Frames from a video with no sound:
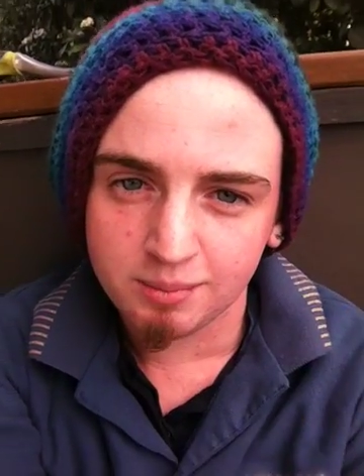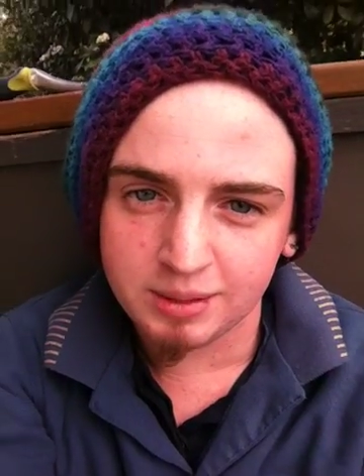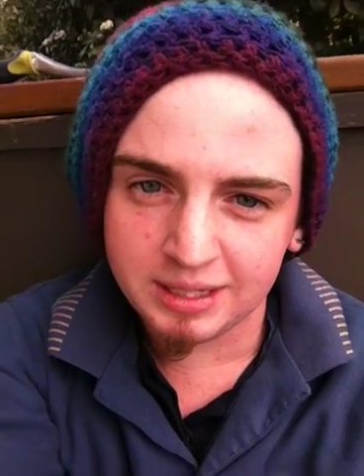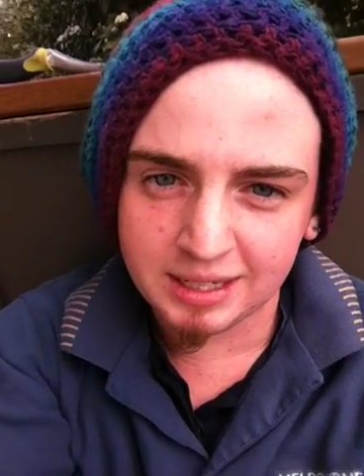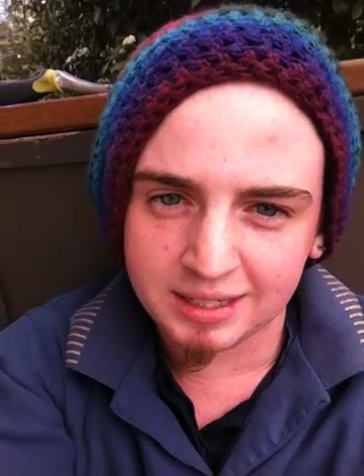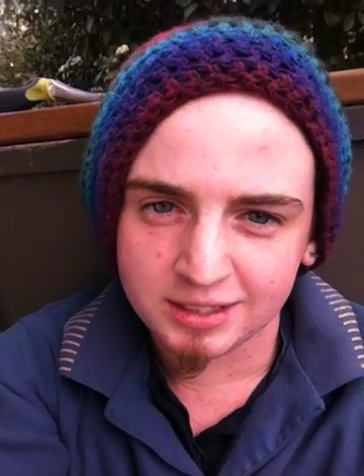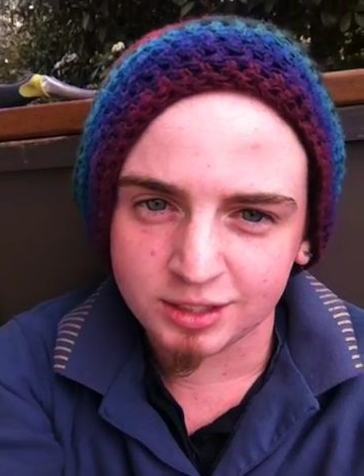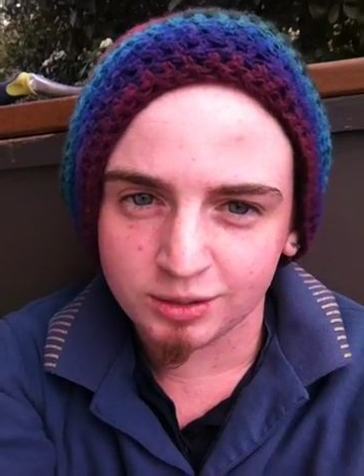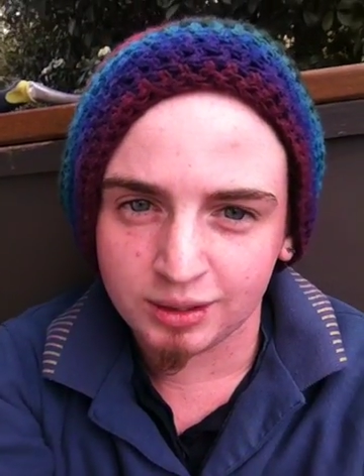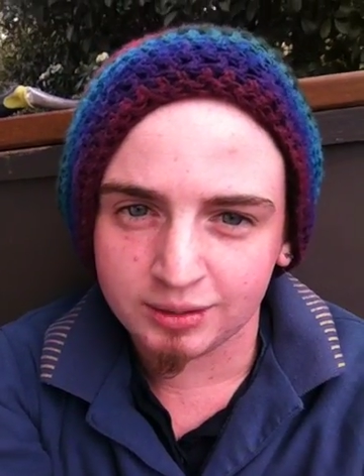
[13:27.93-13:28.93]
But yeah,
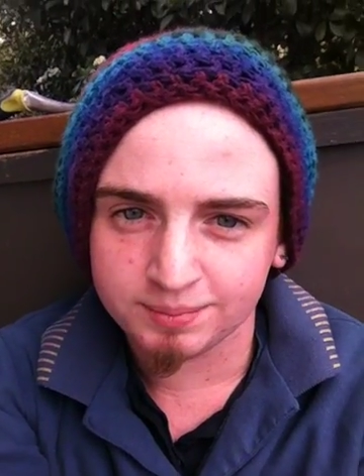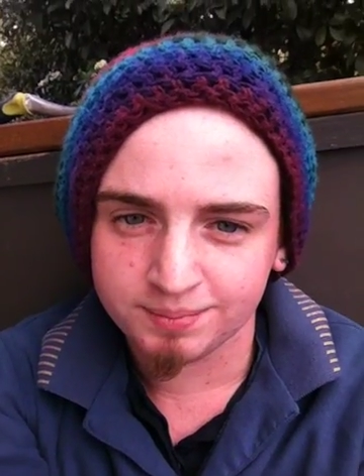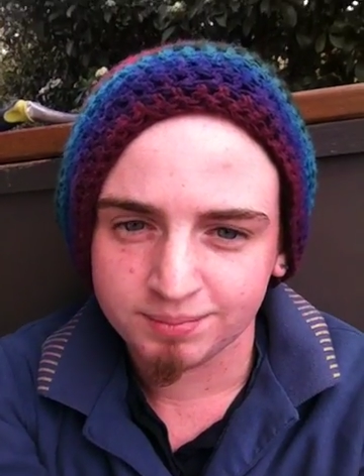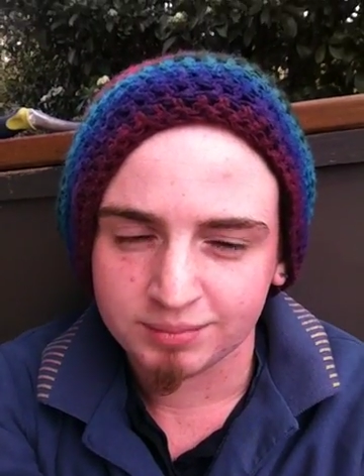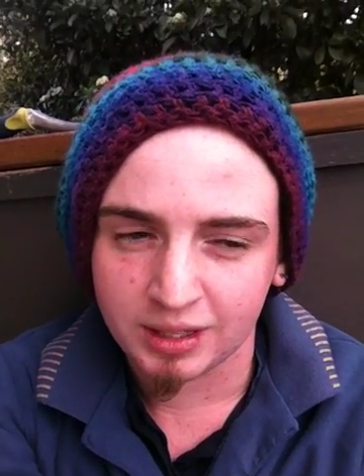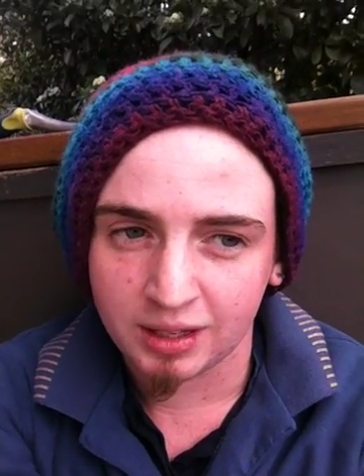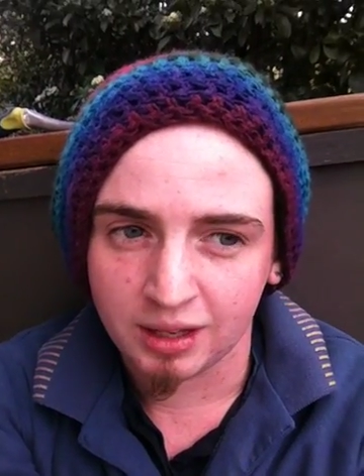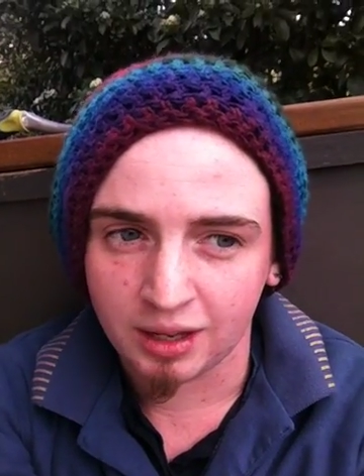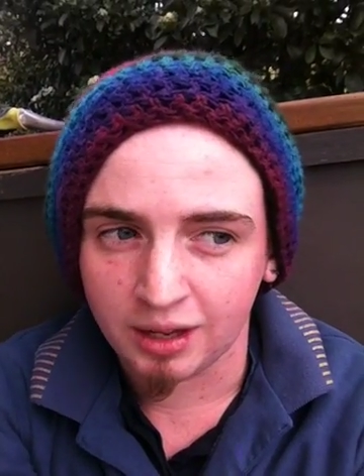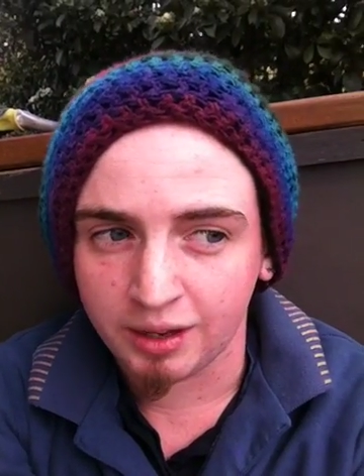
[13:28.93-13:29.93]
so, I'm
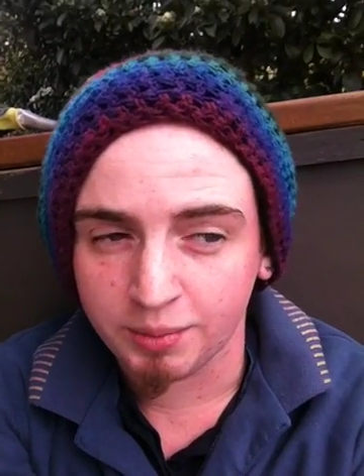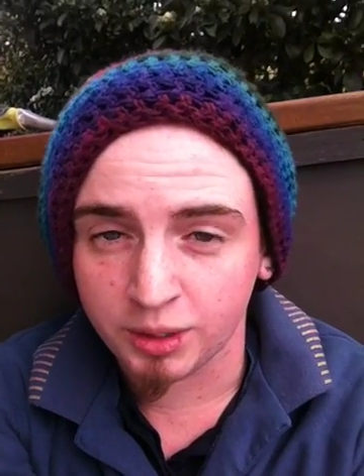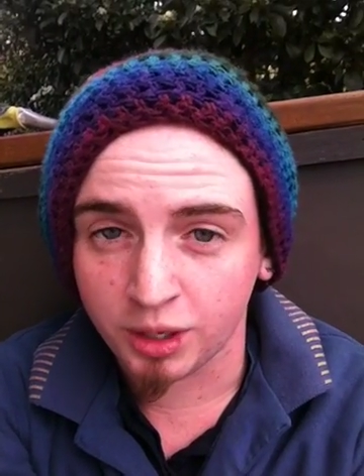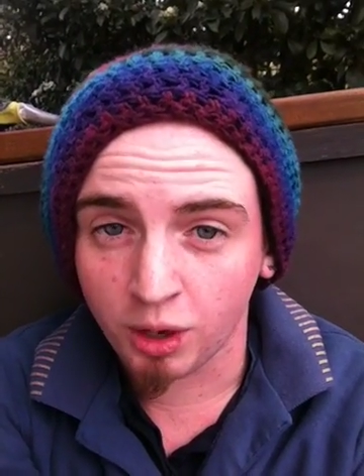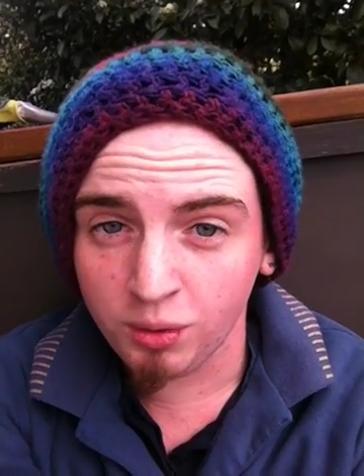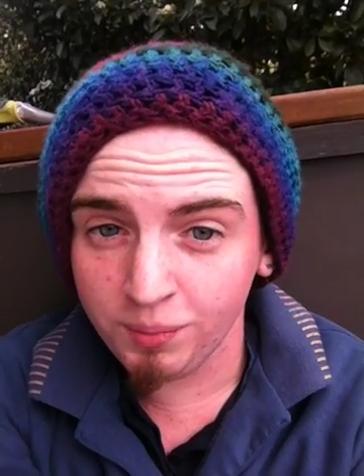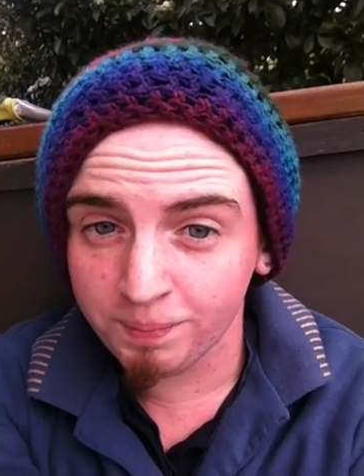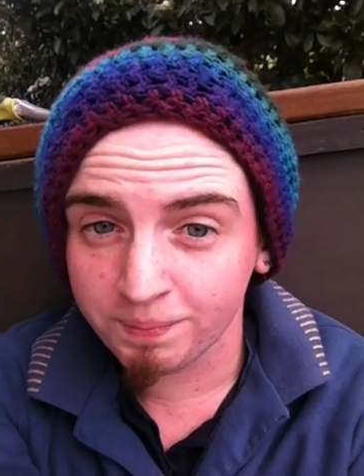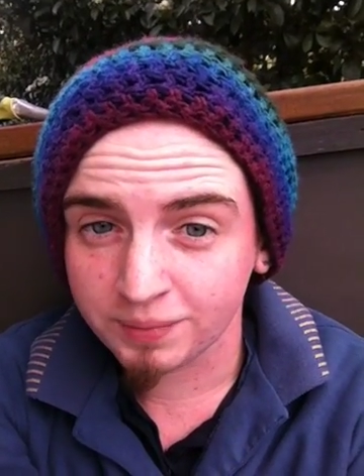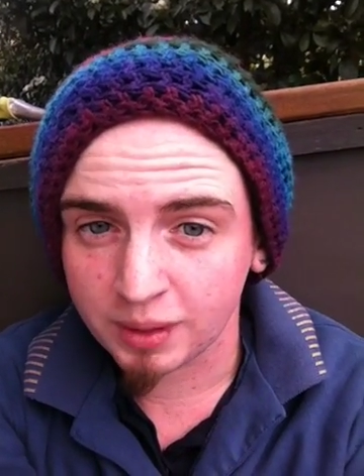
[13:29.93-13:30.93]
gonna go.
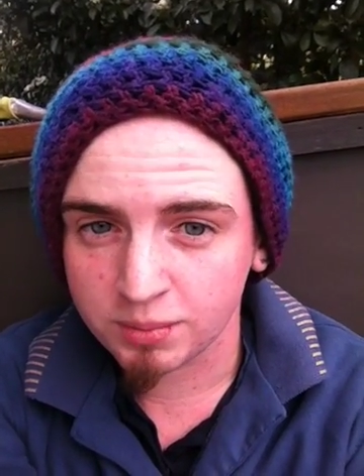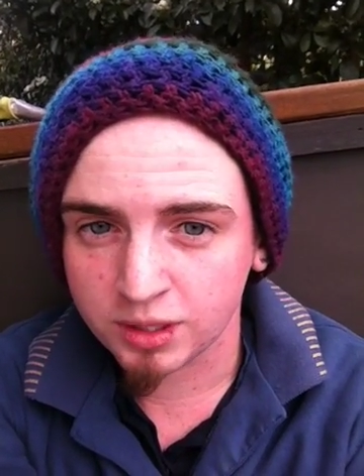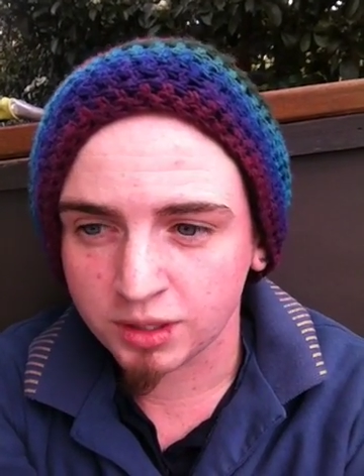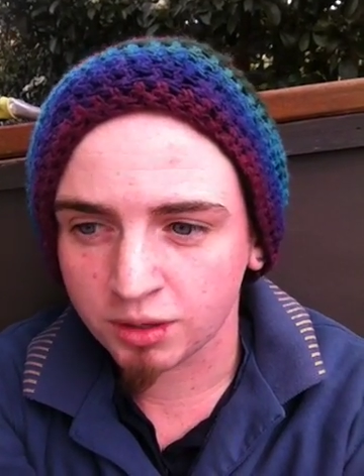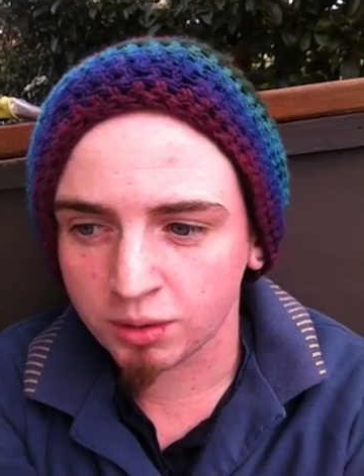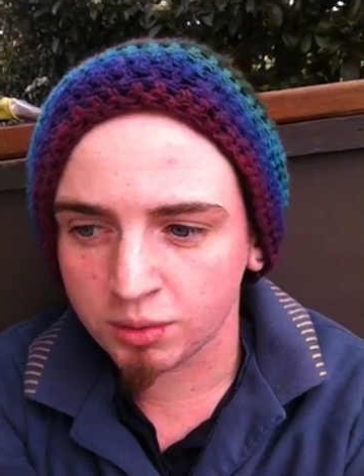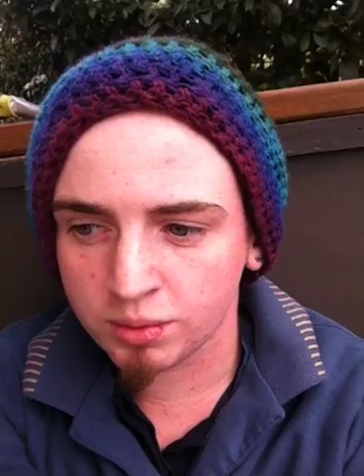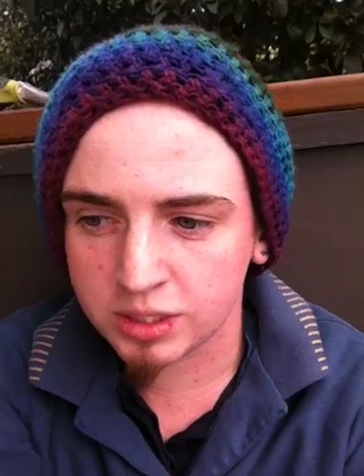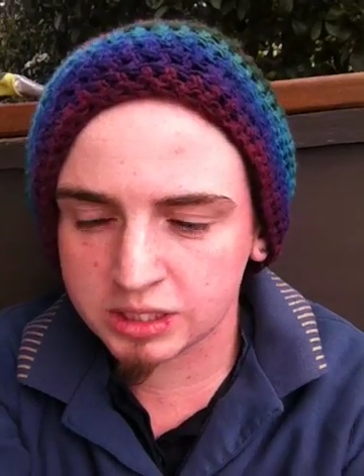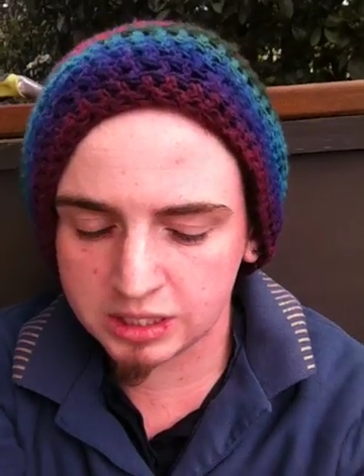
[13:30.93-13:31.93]
I'm gonna
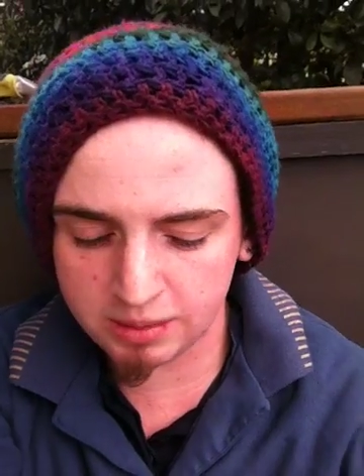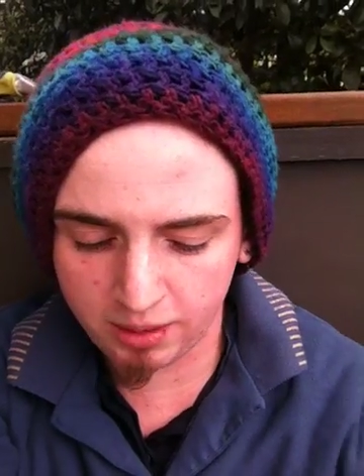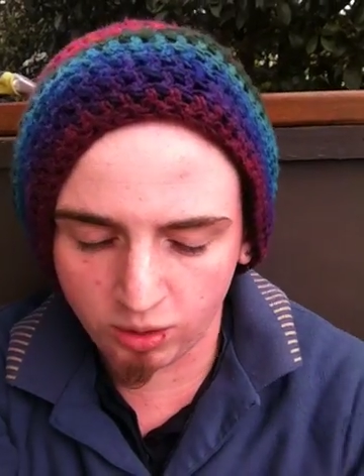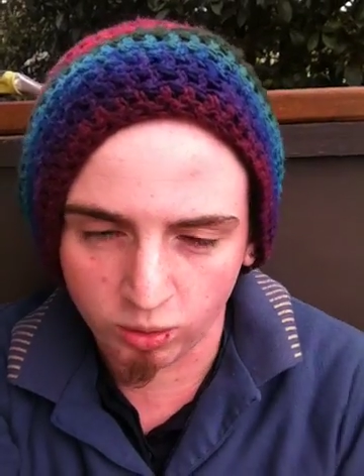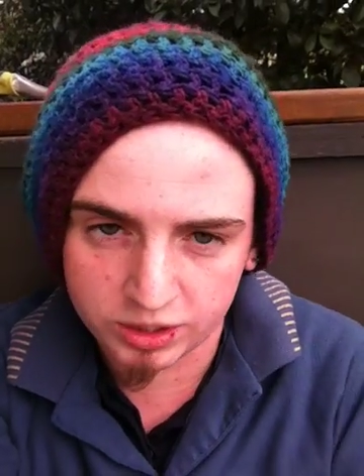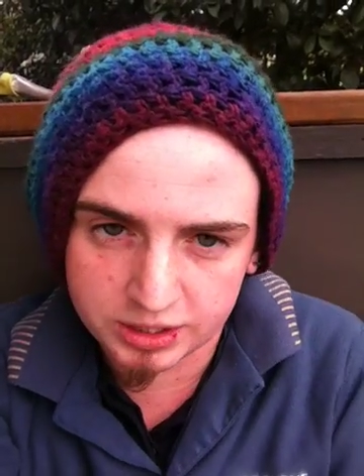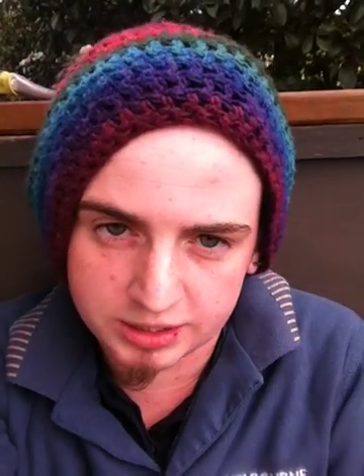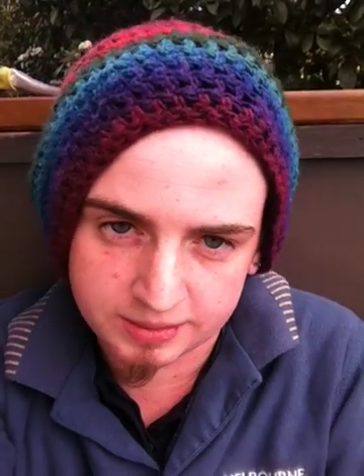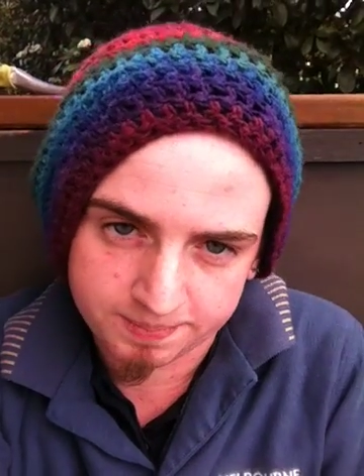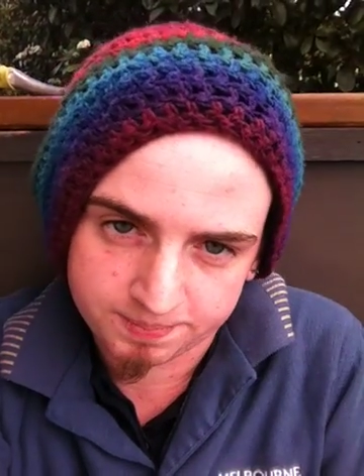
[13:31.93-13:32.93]
go see my
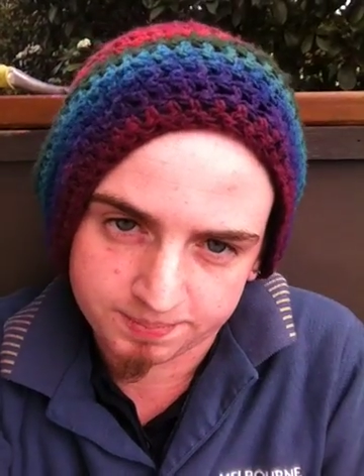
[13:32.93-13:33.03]
horse.